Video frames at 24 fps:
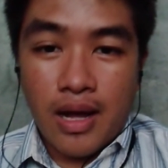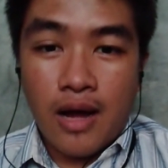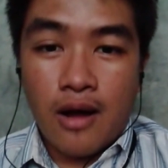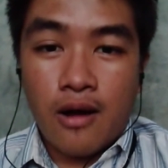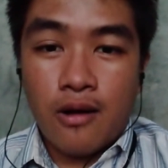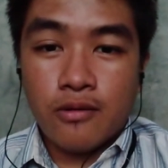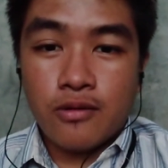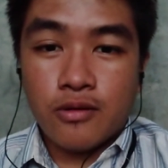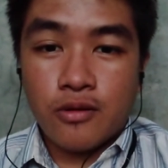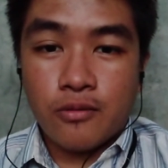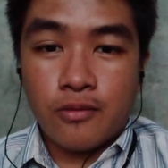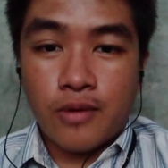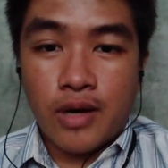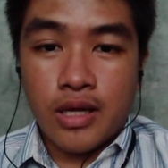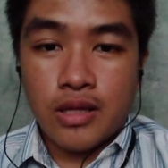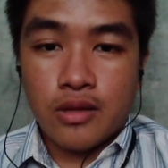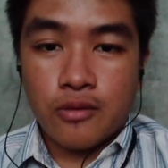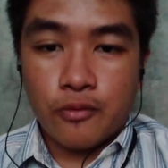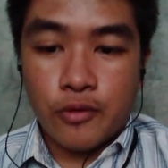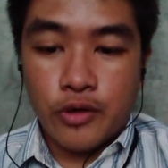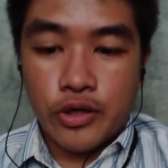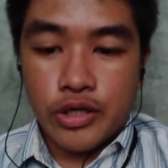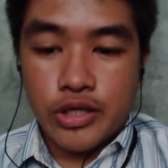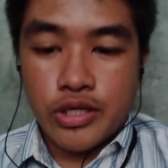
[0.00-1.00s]
how to
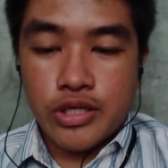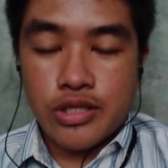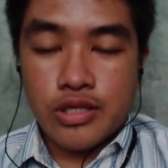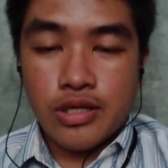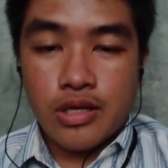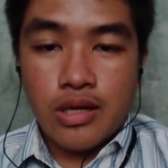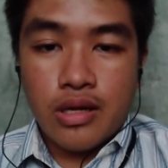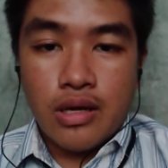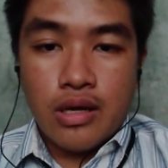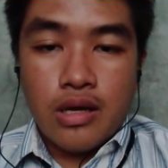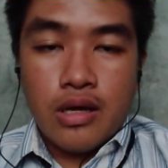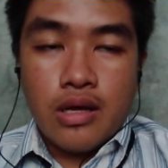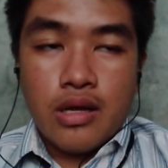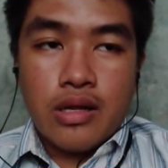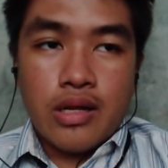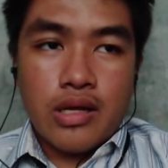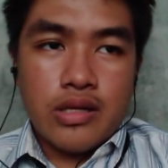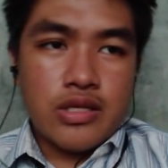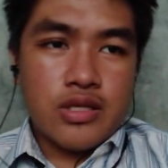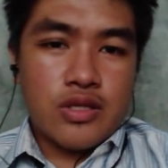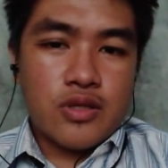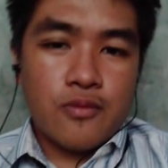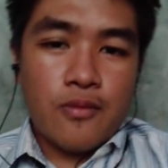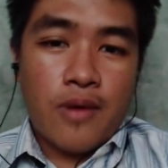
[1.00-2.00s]
write words.
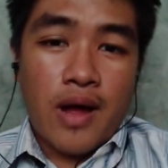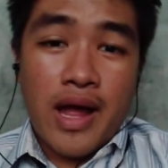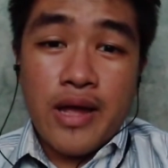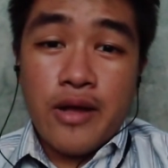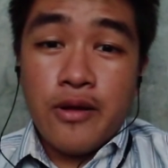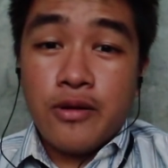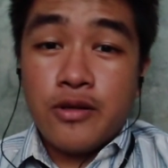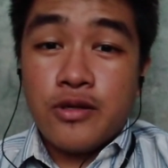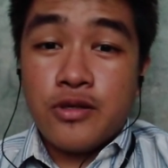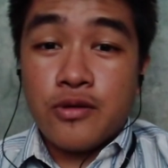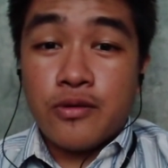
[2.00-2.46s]
That is why